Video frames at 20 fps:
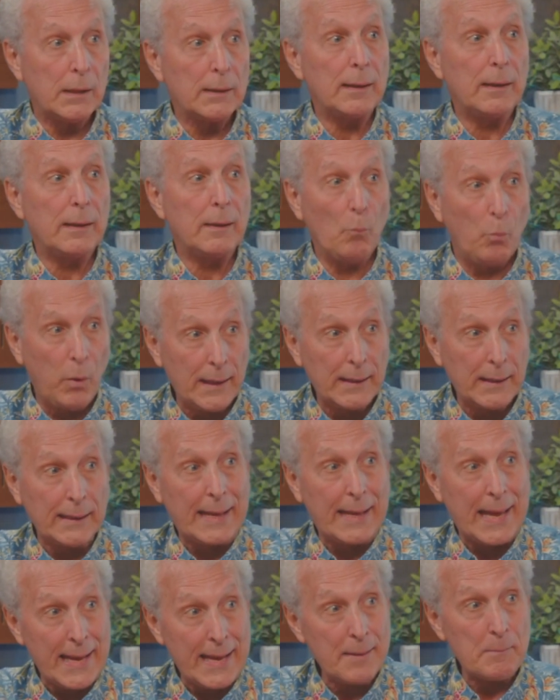what
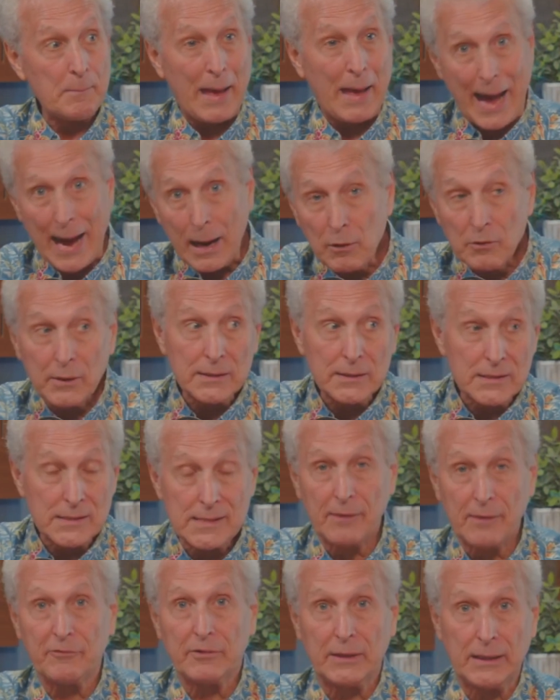came out in
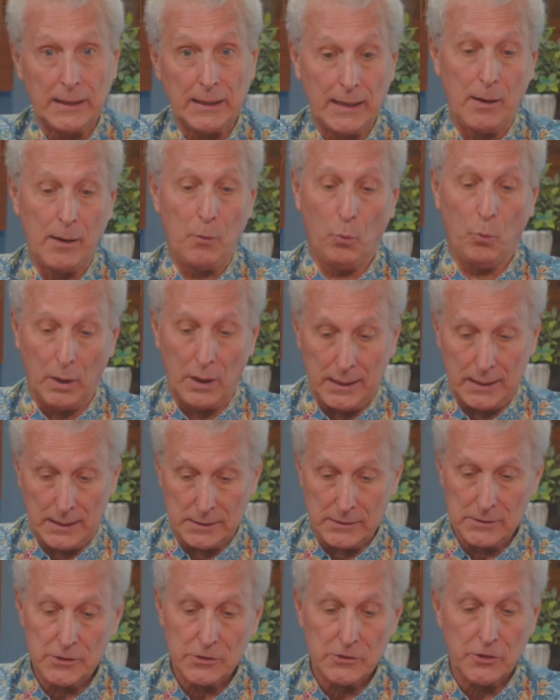78
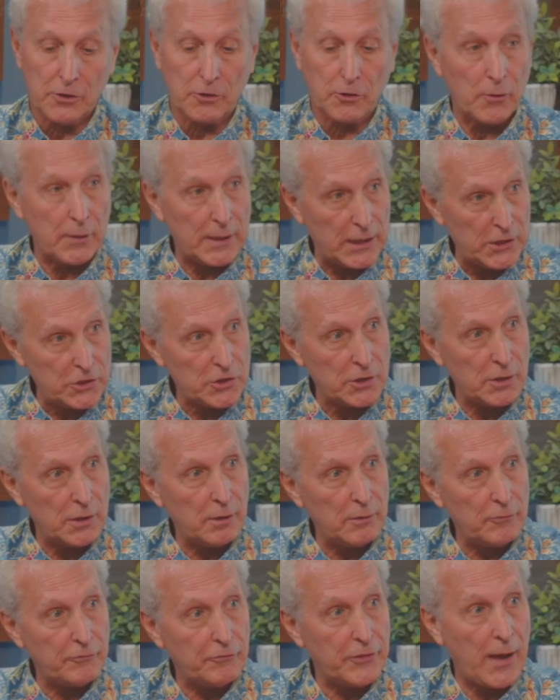was the creation
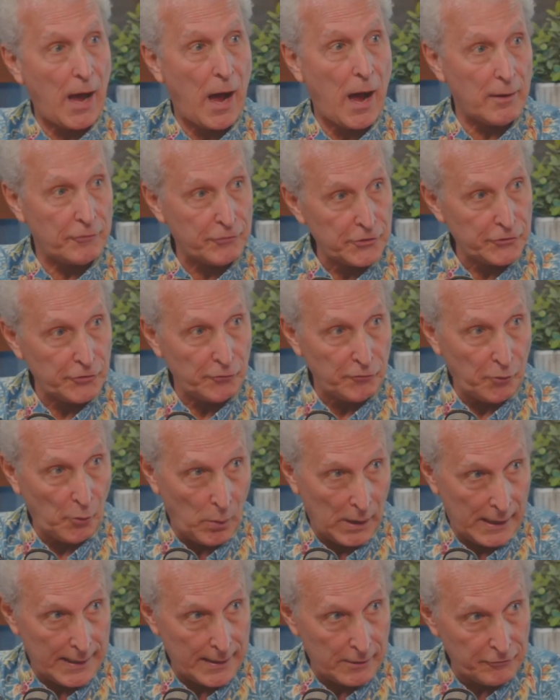of the Office of
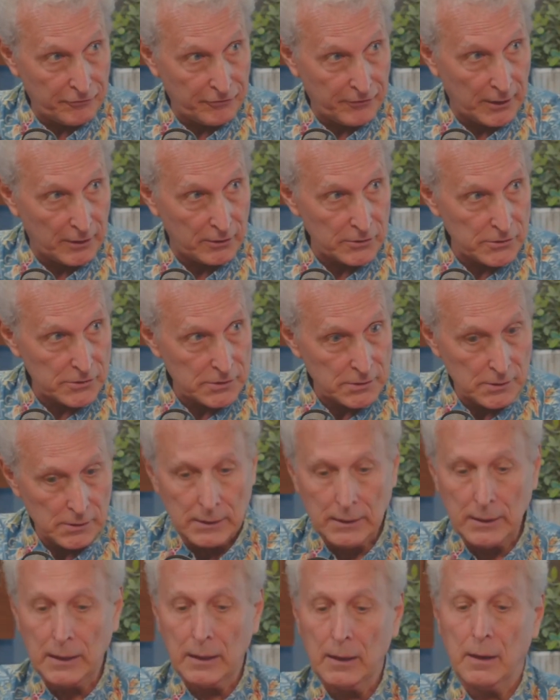Hawaiian Affairs,
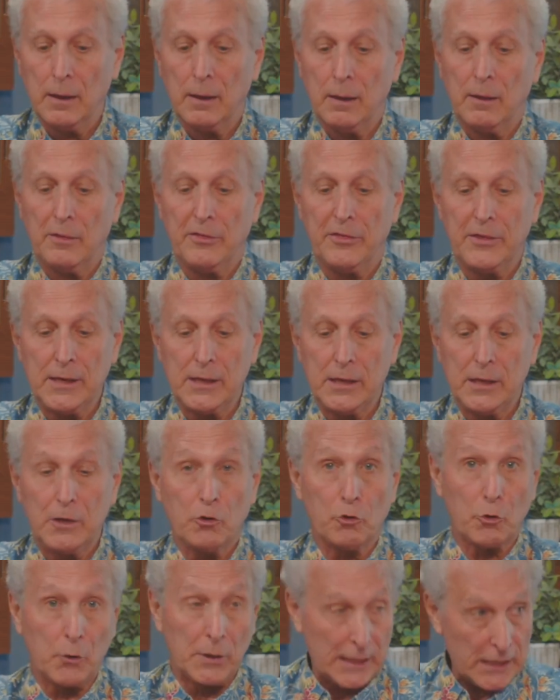the
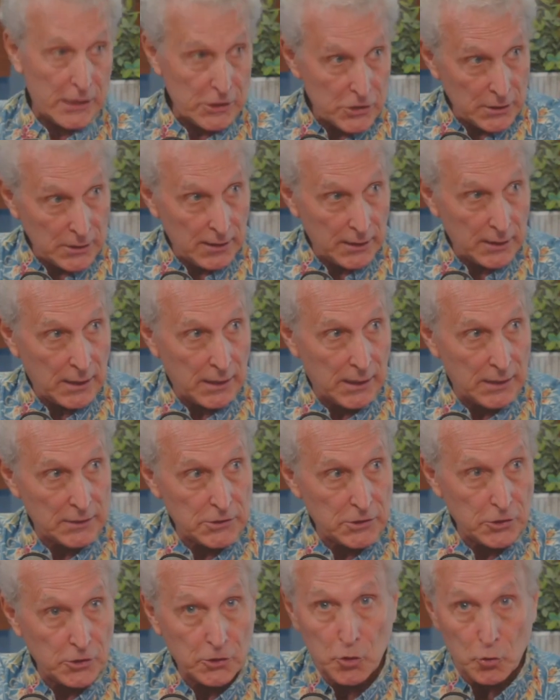creation in the
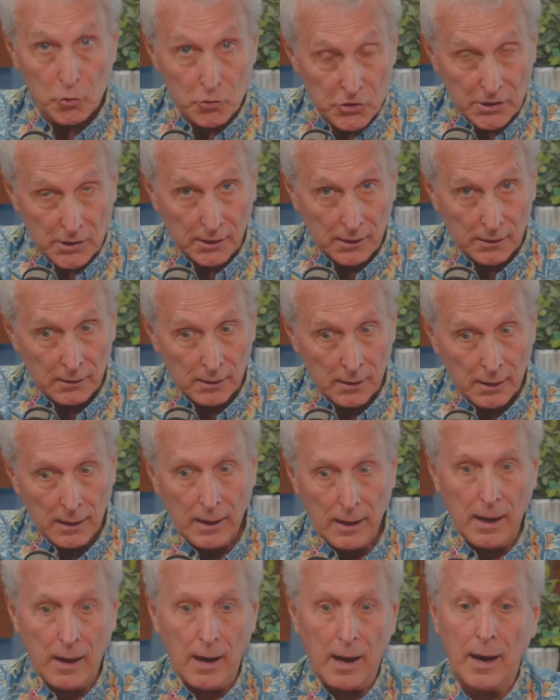Constitution
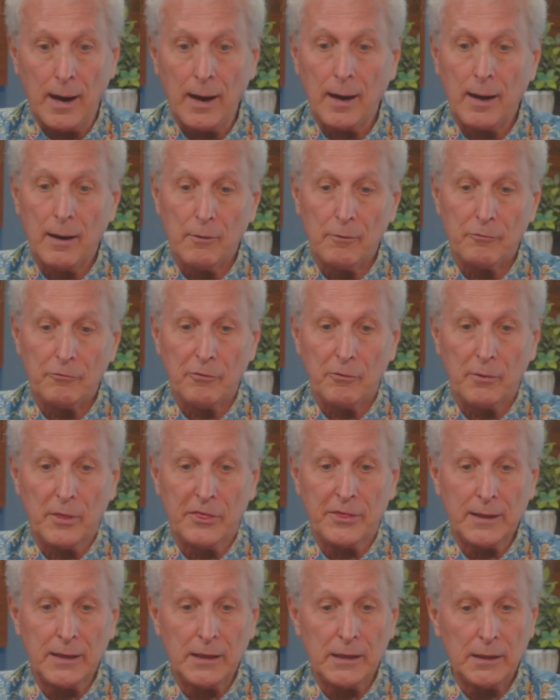of
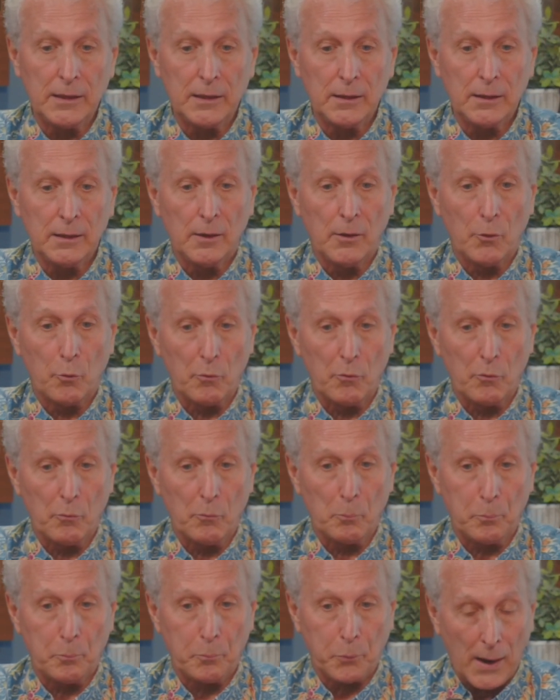the
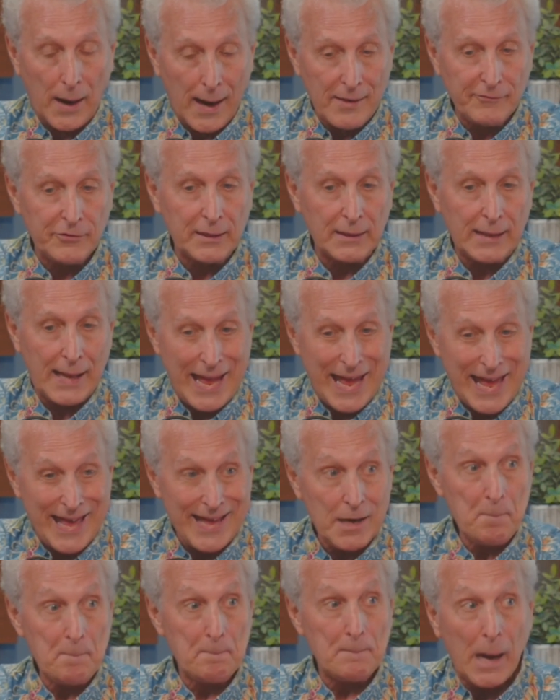private
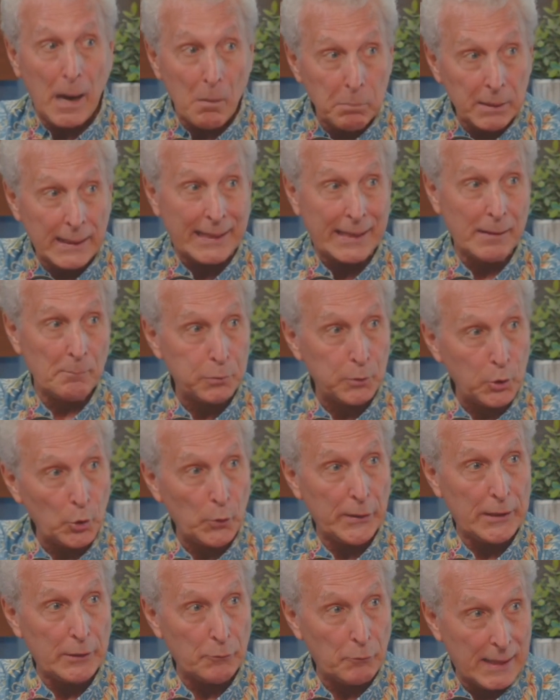and public
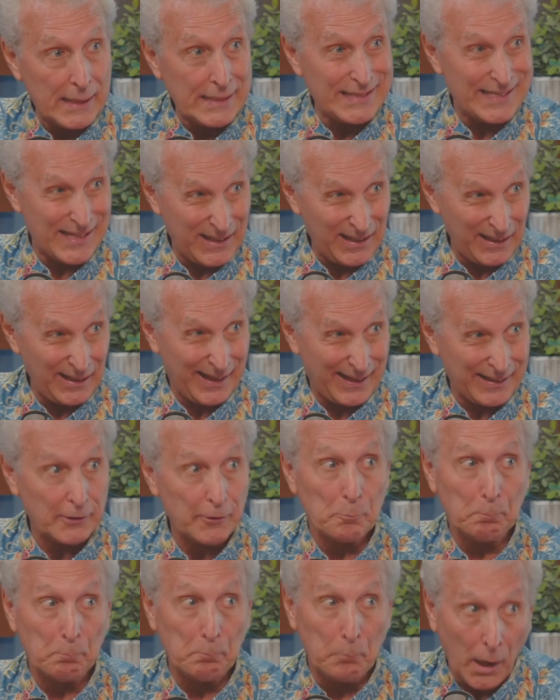employee right to
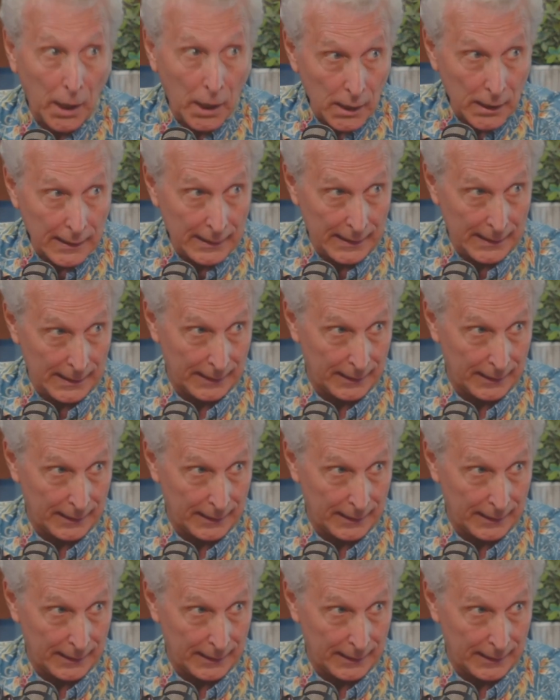collective bargaining.